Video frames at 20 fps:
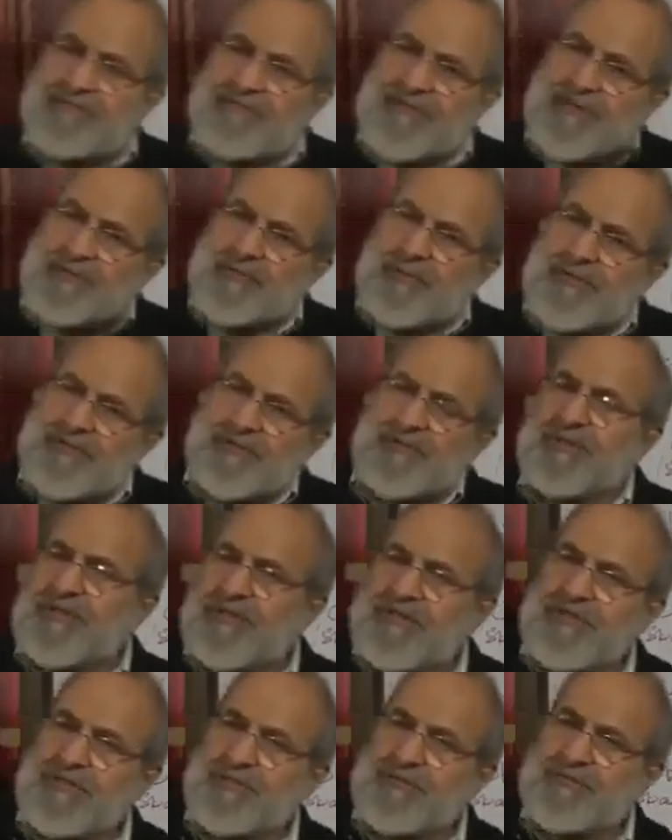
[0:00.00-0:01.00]
different
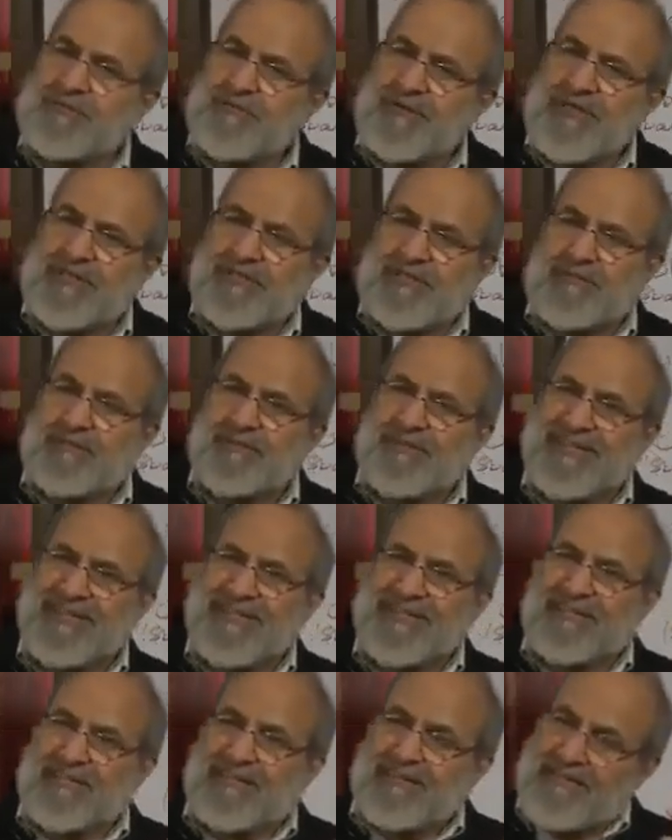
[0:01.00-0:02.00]
possibilities of nasab
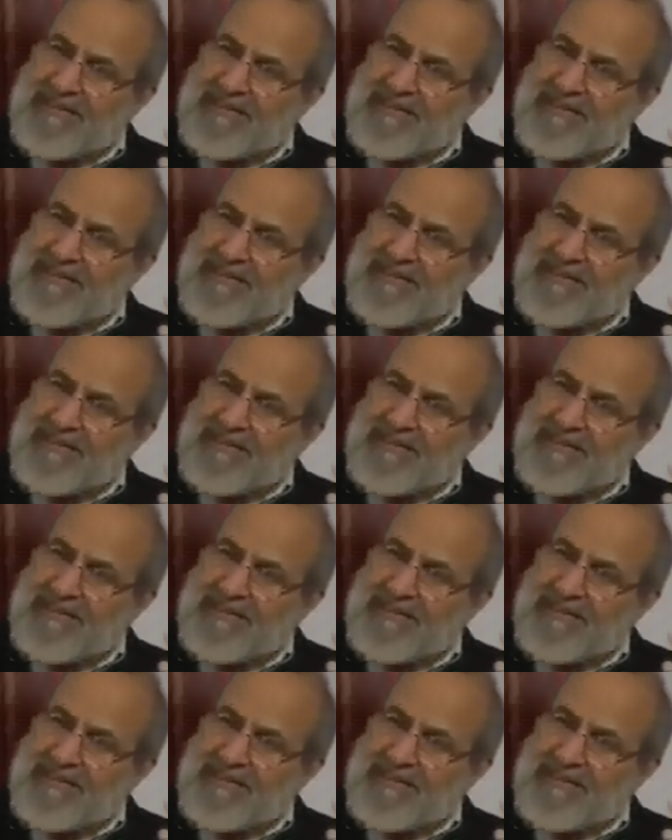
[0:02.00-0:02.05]
in the